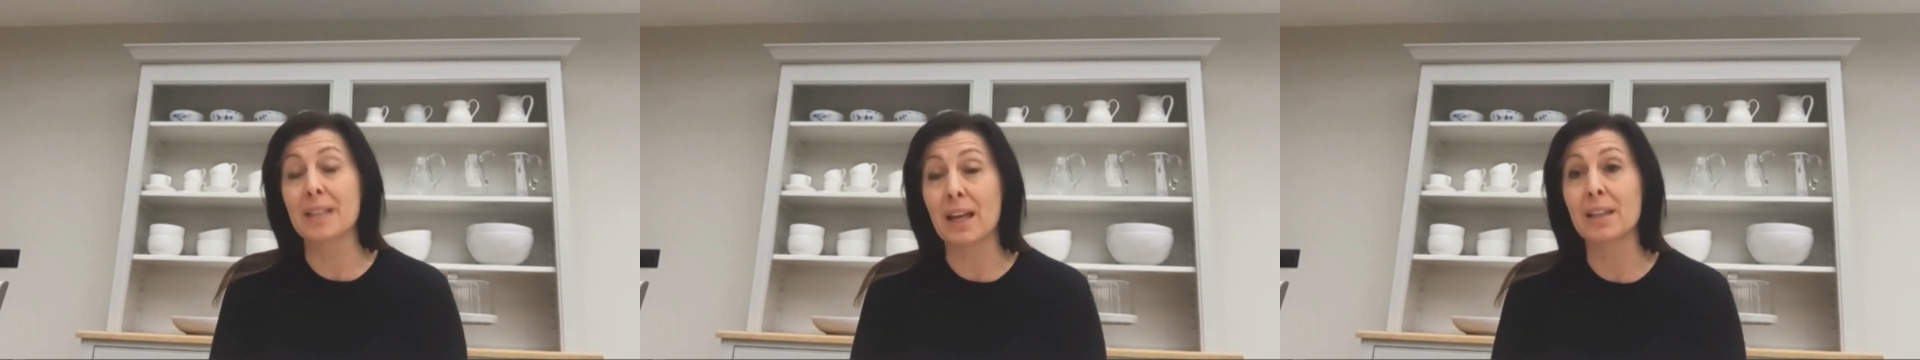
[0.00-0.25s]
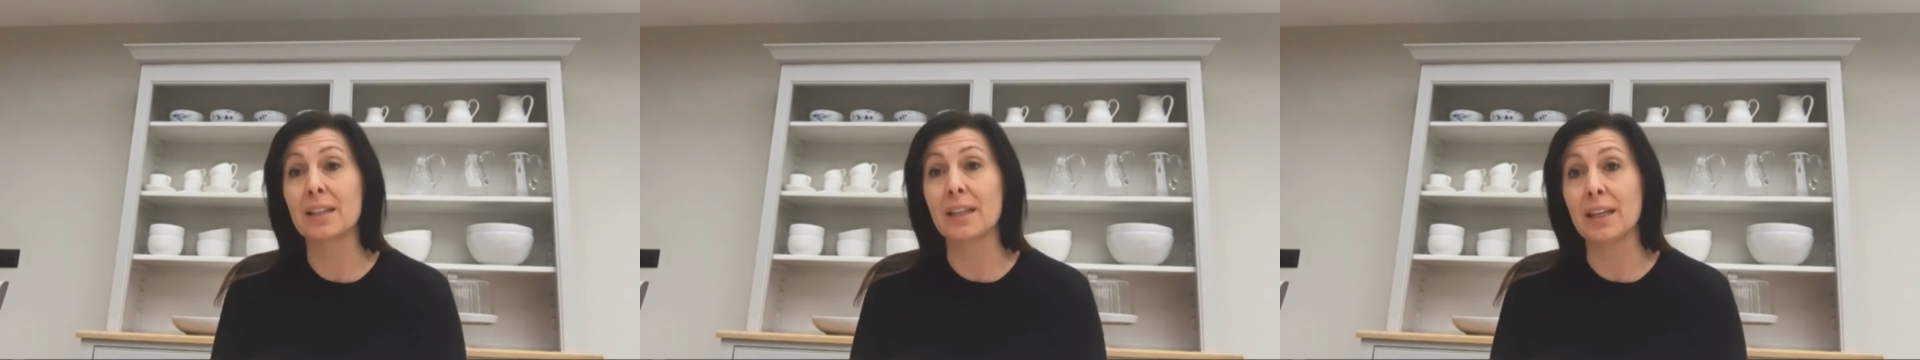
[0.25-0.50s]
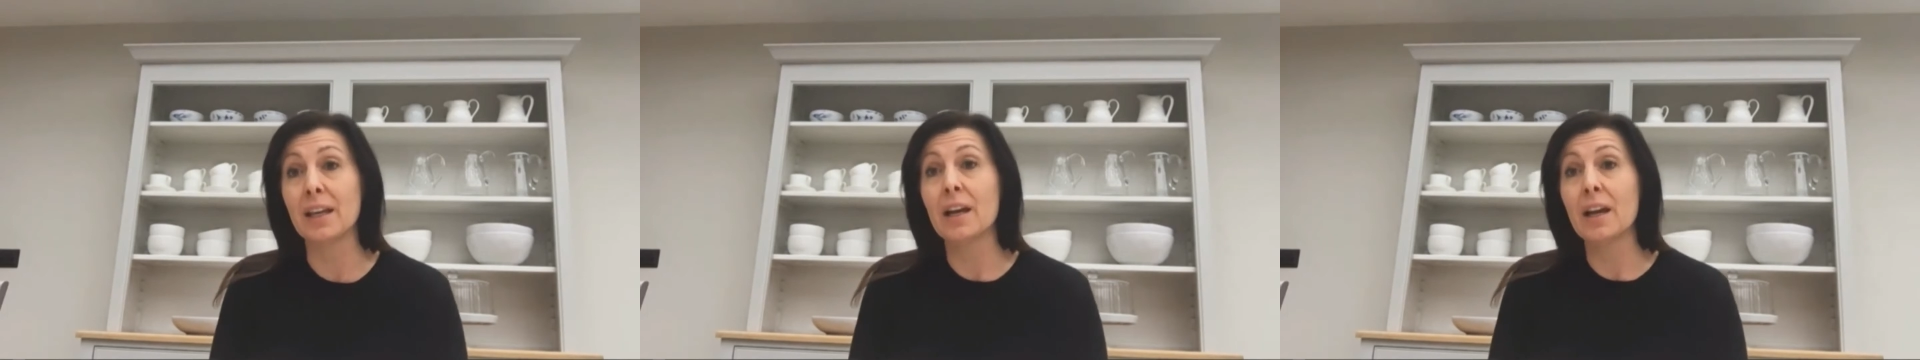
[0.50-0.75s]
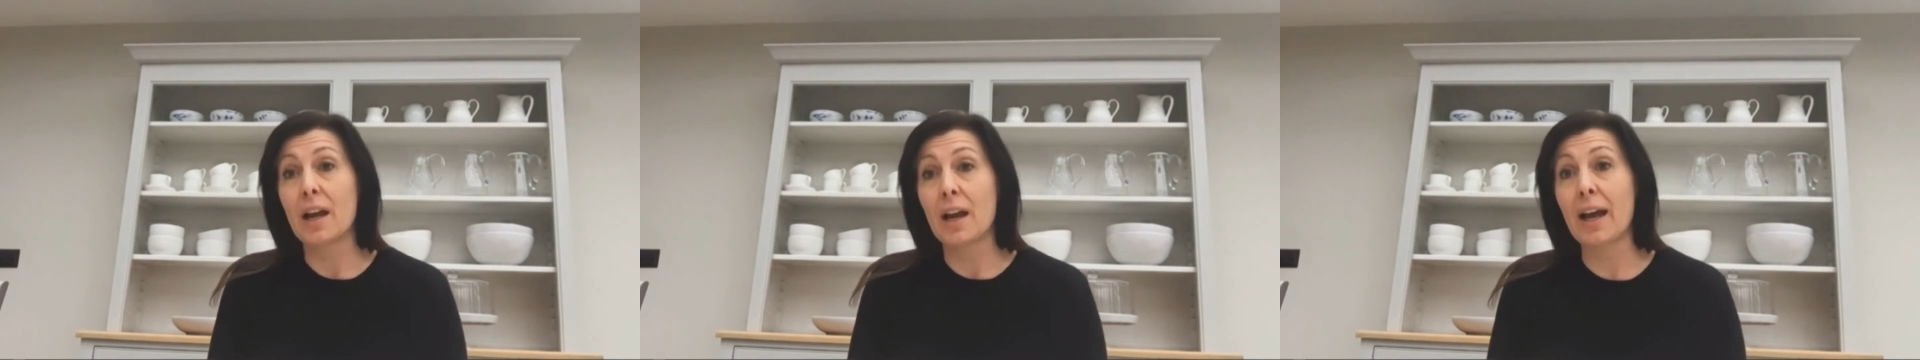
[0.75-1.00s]
that the
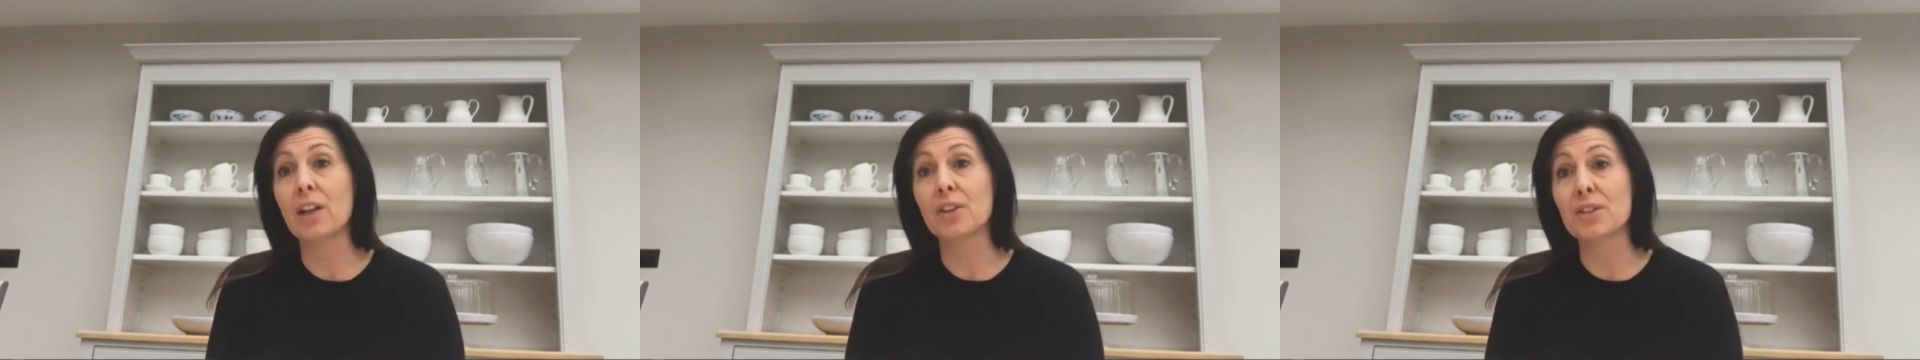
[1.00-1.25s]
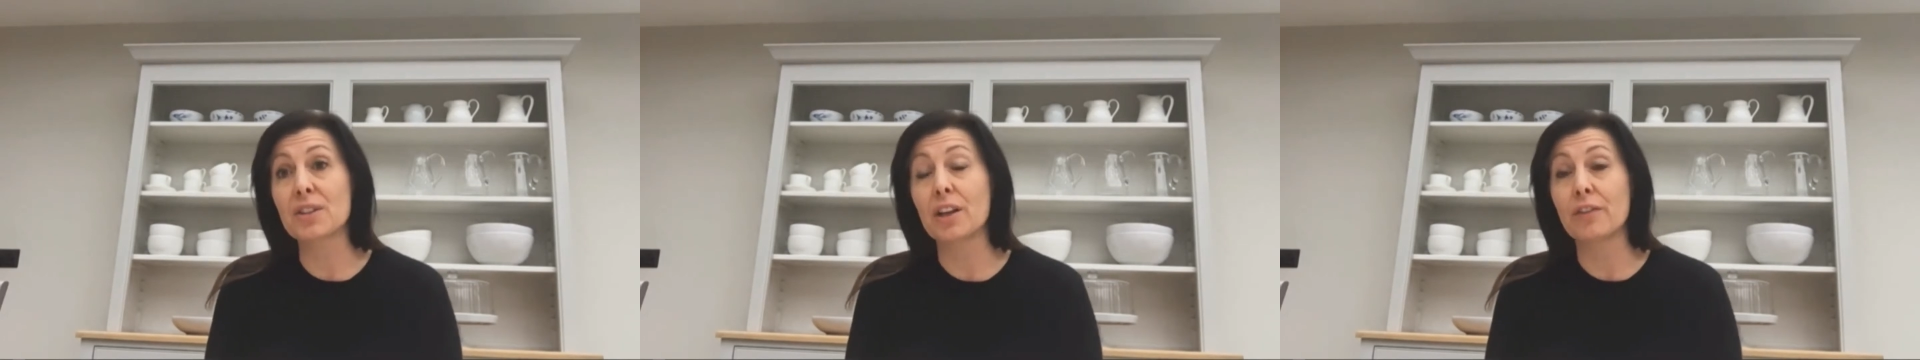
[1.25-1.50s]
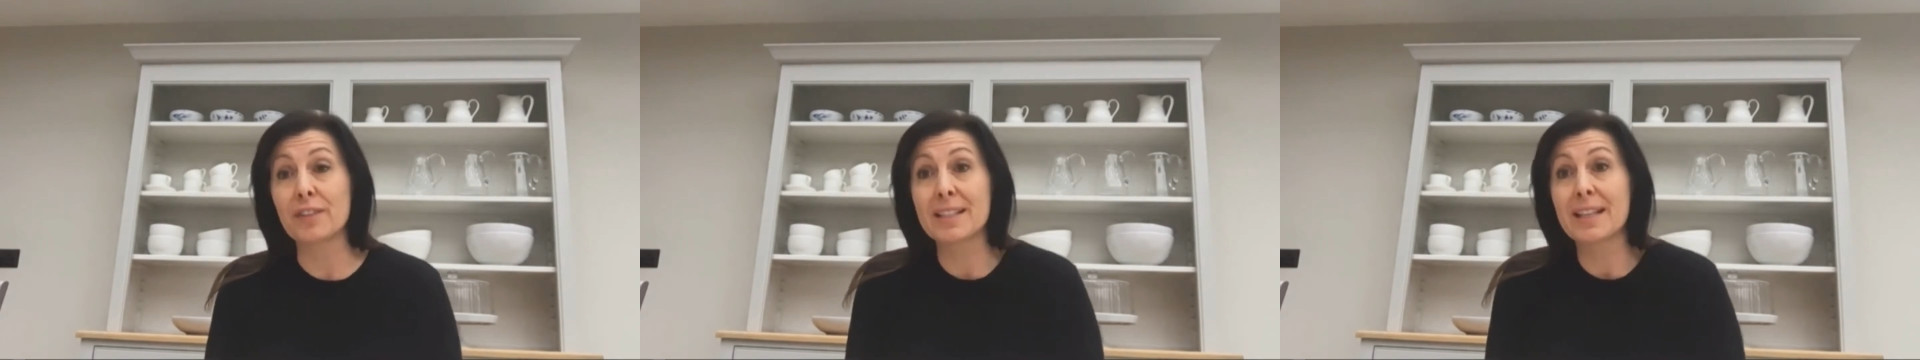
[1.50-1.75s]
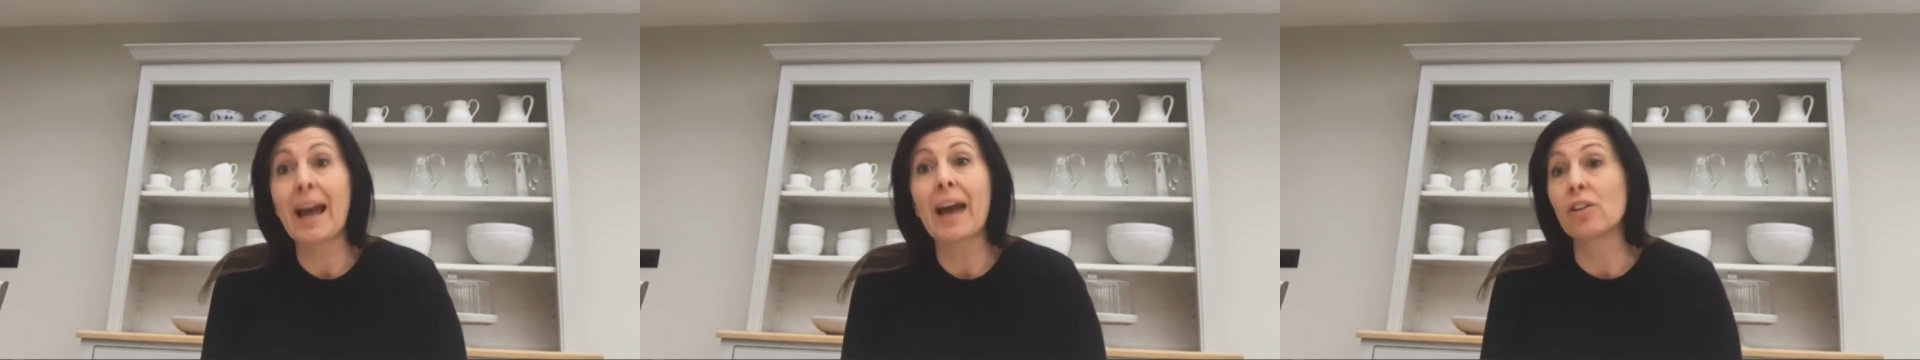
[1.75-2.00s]
health
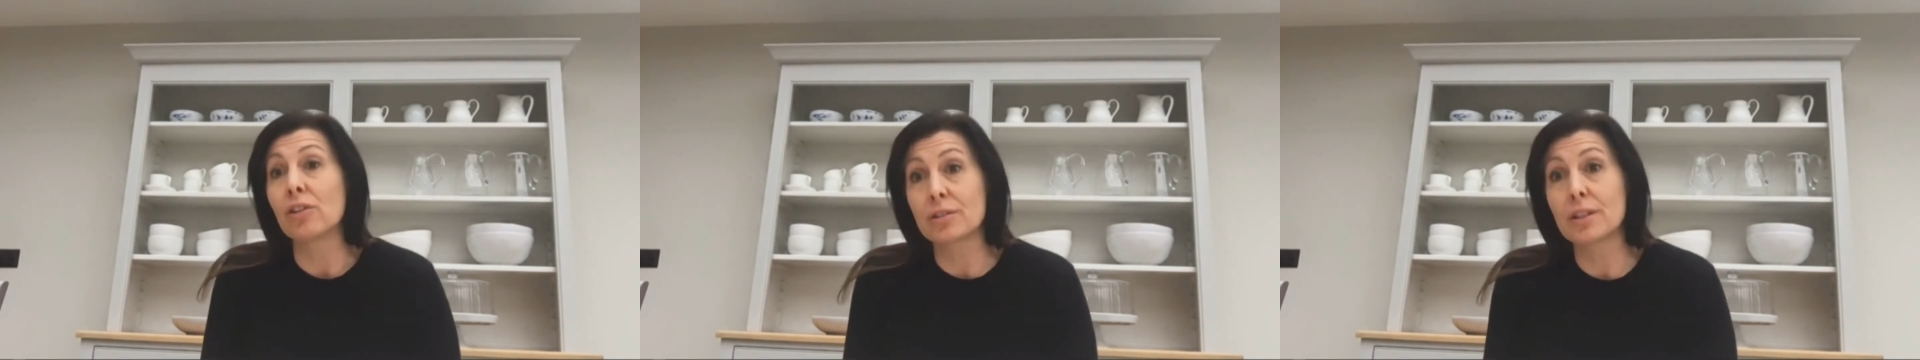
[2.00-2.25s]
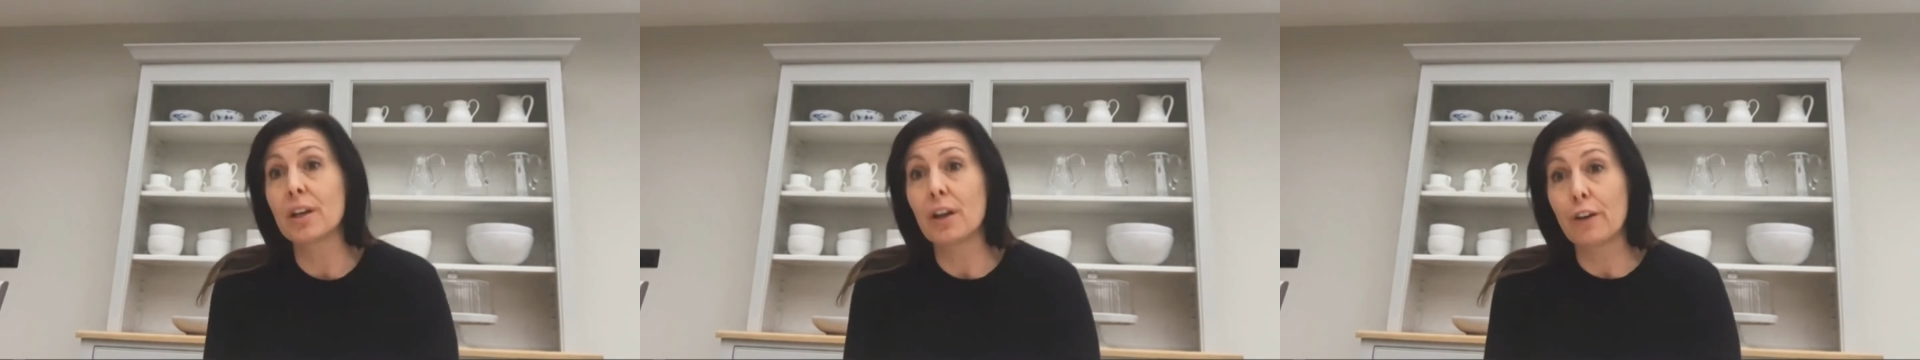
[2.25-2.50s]
service cannot